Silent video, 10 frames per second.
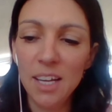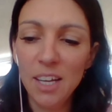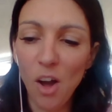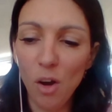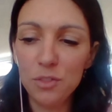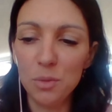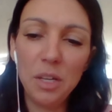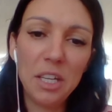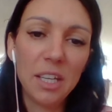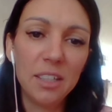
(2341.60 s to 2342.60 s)
is that
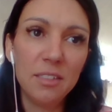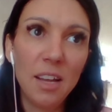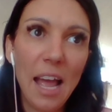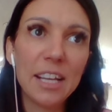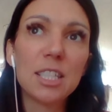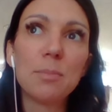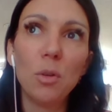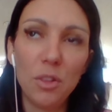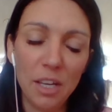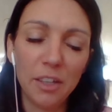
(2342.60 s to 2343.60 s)
often we can
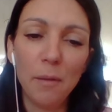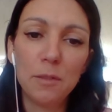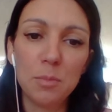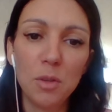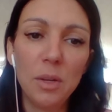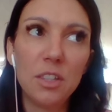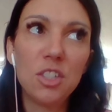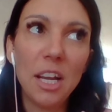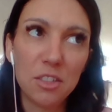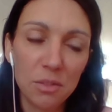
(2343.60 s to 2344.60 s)
explore the uncomfortable
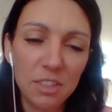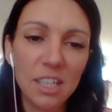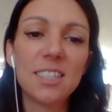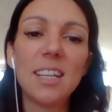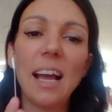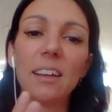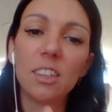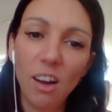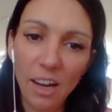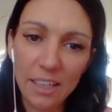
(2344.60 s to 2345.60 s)
with gentleness
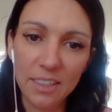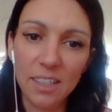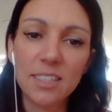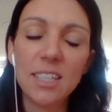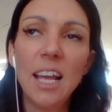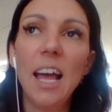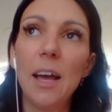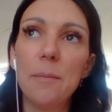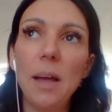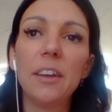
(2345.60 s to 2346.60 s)
and kindness
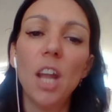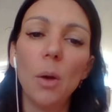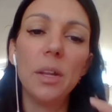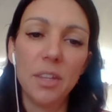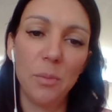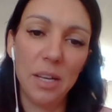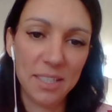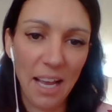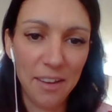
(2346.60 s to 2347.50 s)
um, and knowing that we're